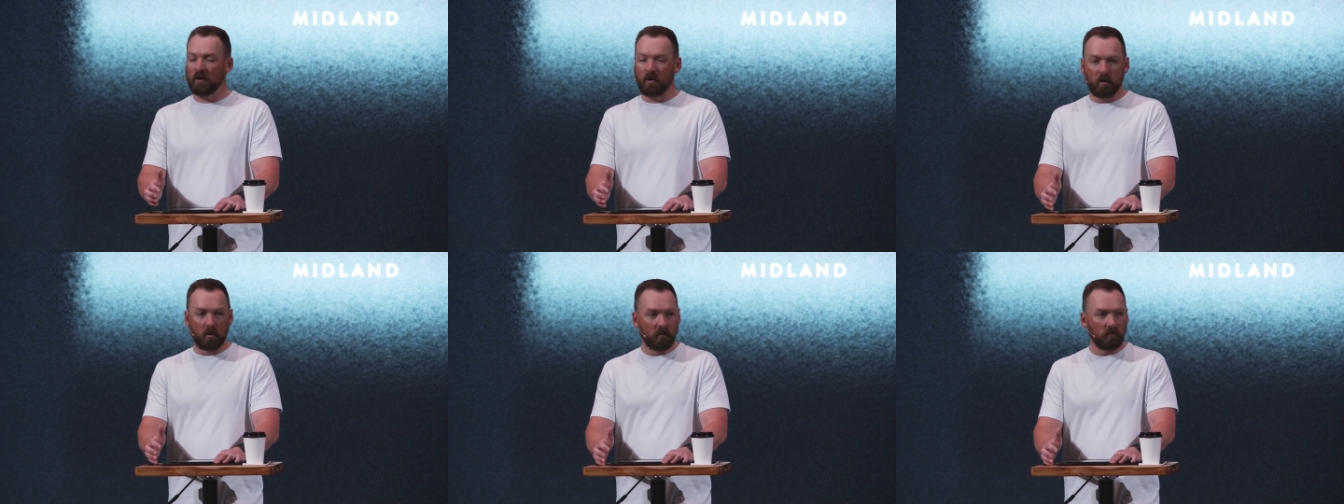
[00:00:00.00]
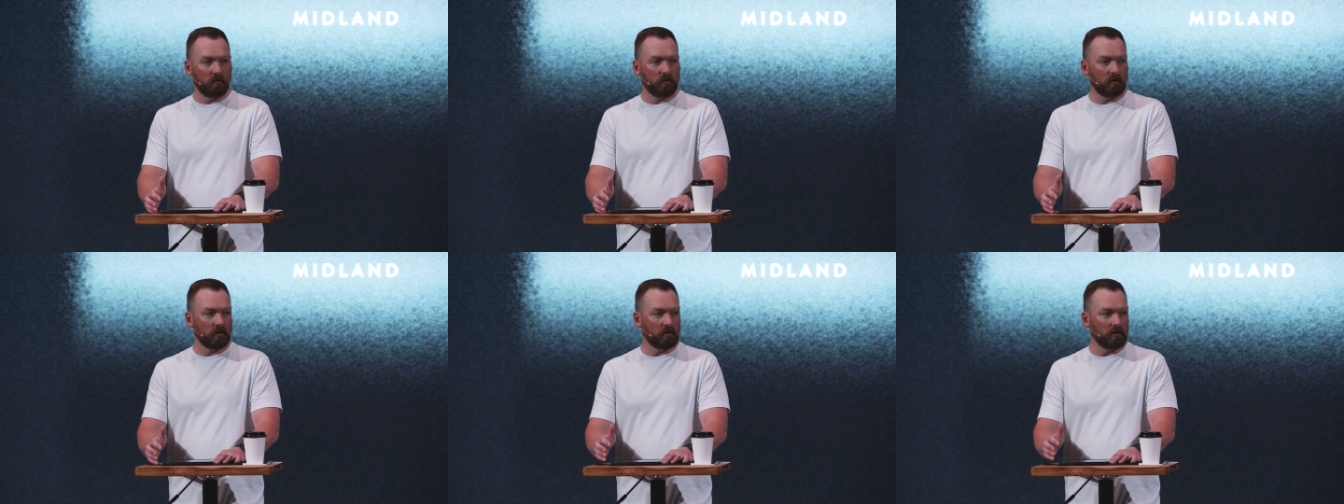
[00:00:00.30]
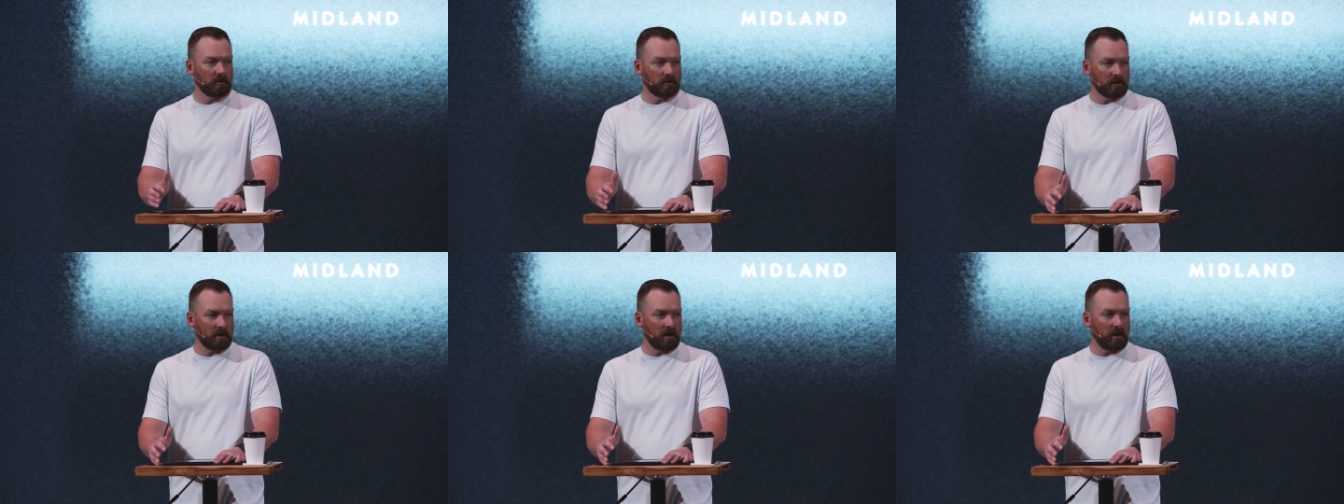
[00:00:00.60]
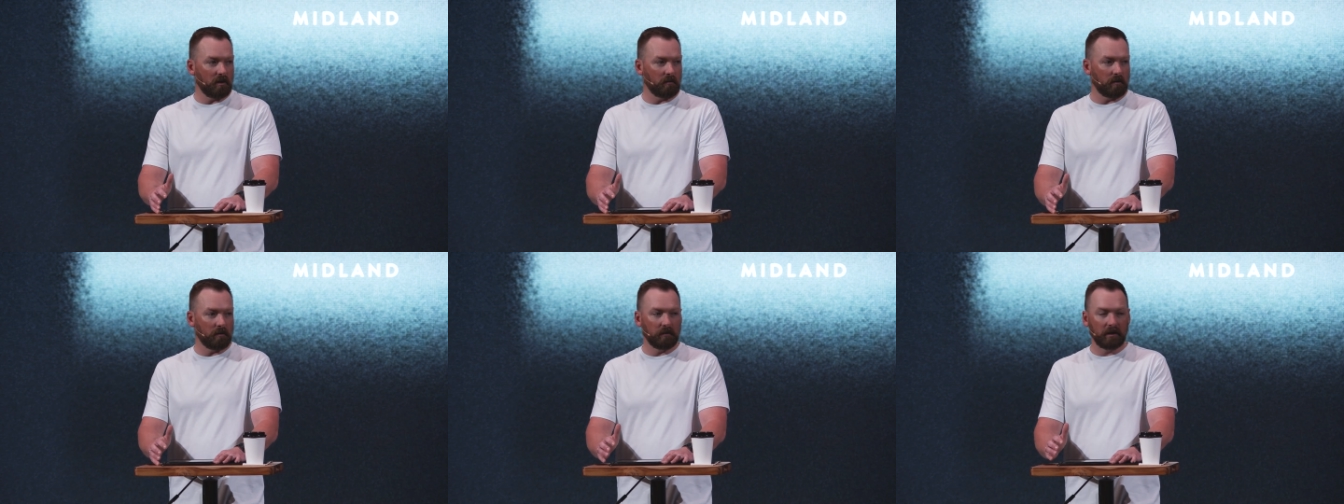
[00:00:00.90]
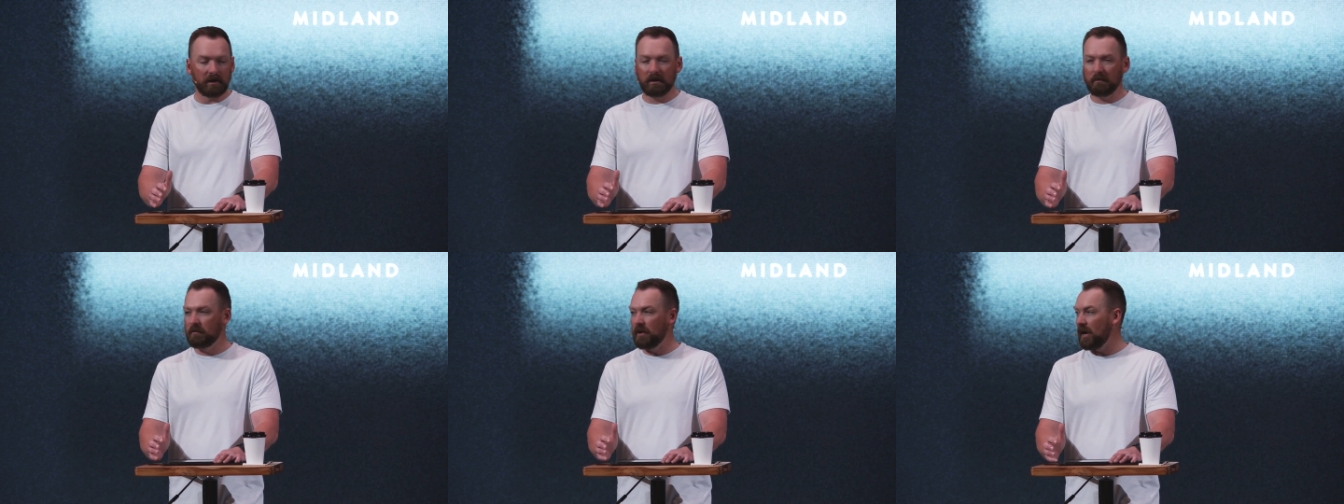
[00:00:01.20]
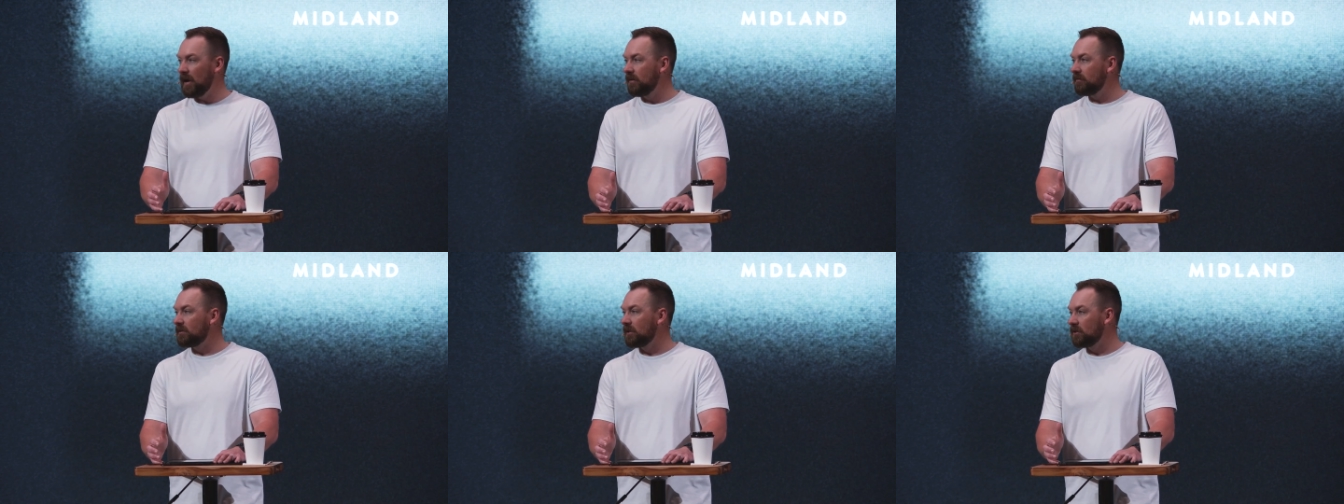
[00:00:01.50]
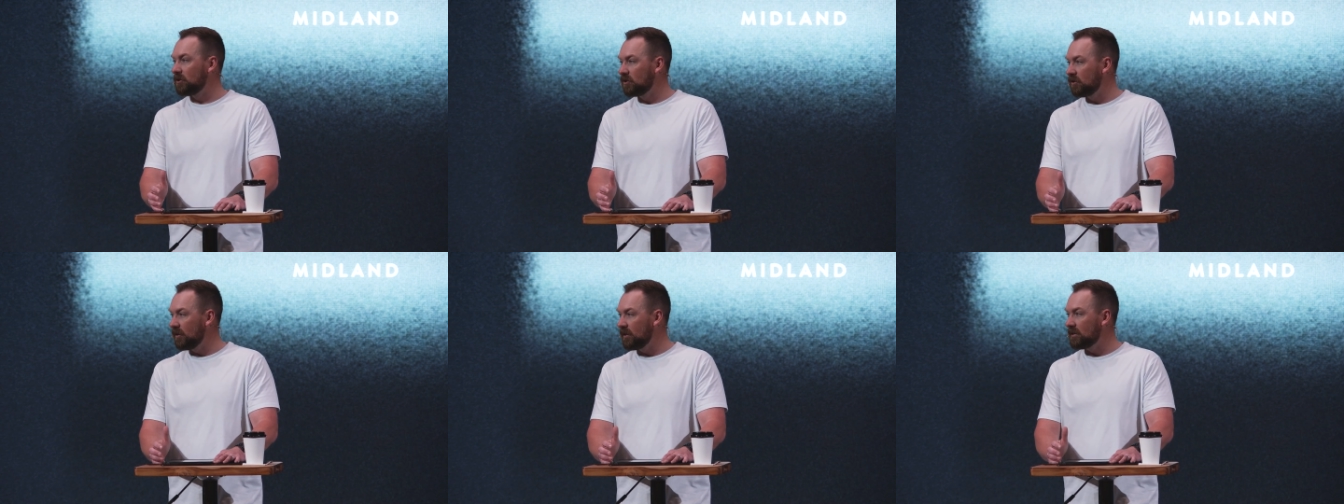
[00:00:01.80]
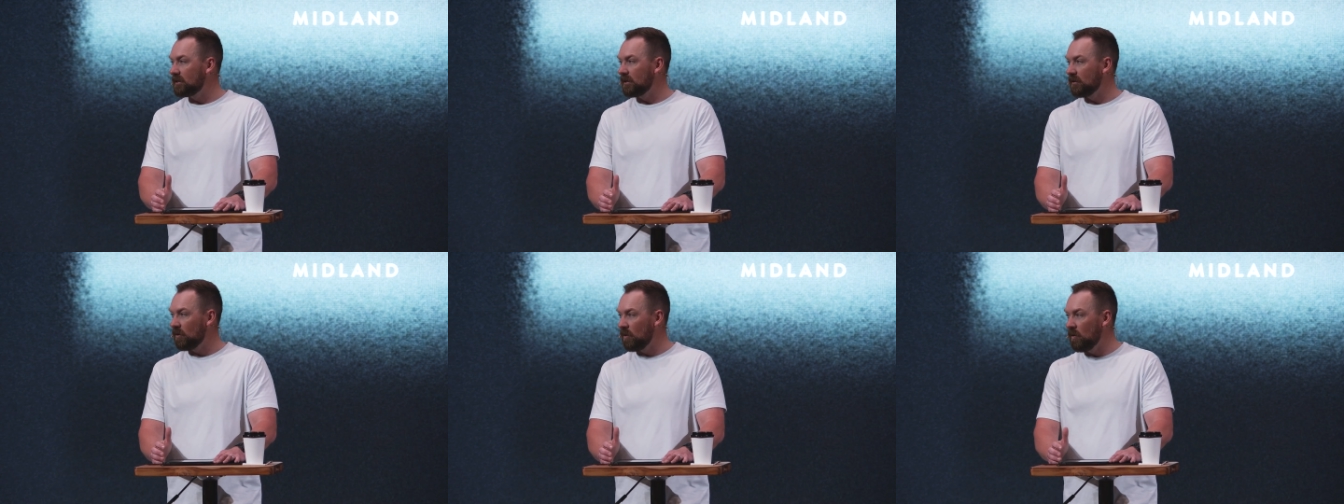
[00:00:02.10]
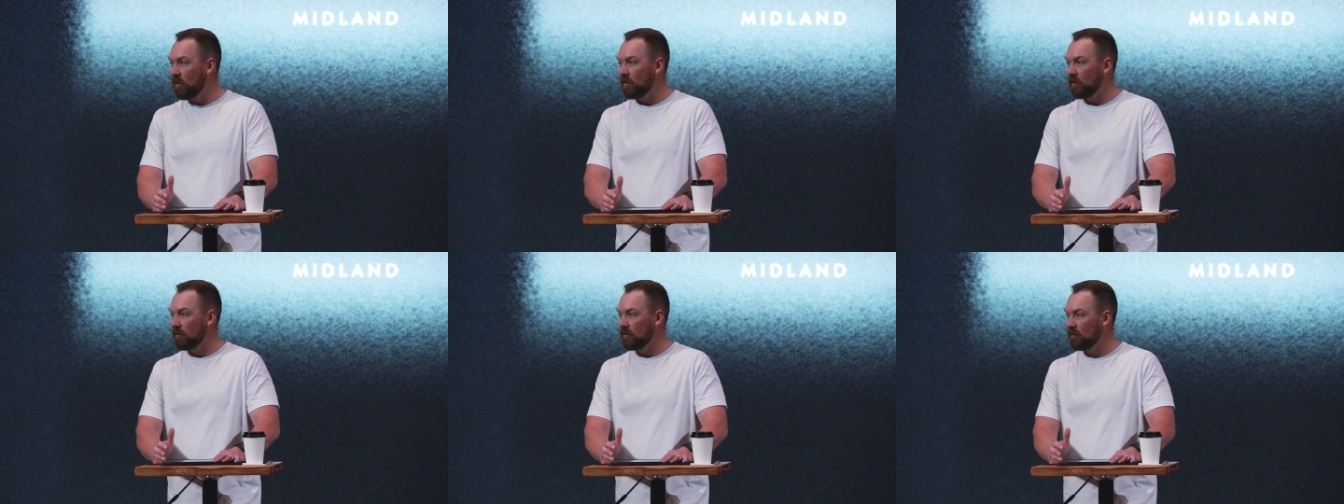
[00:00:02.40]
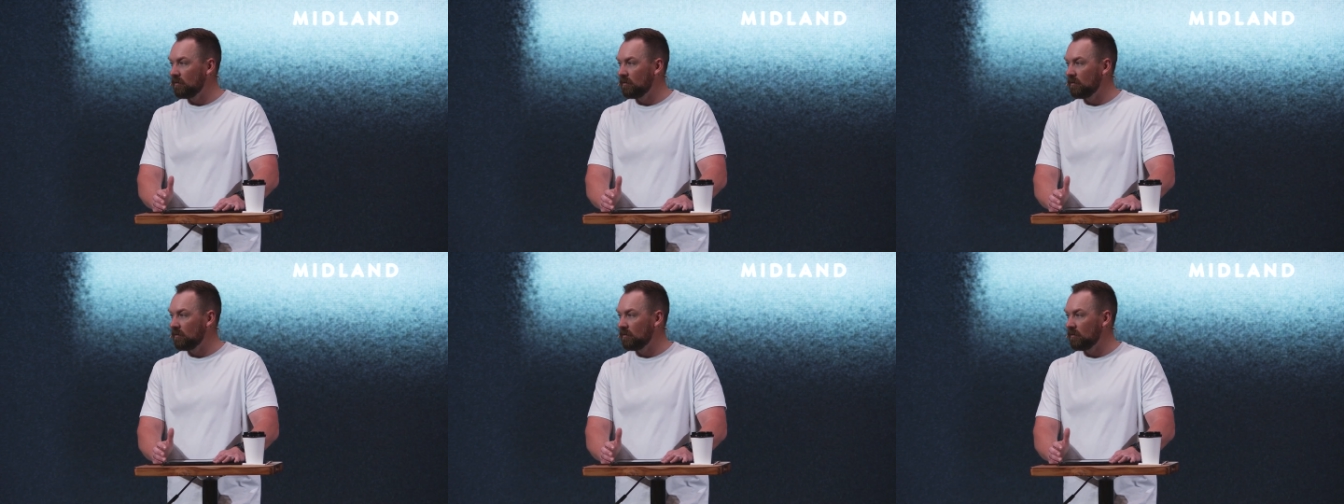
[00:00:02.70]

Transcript: over the top. I mean, he paves the streets in gold.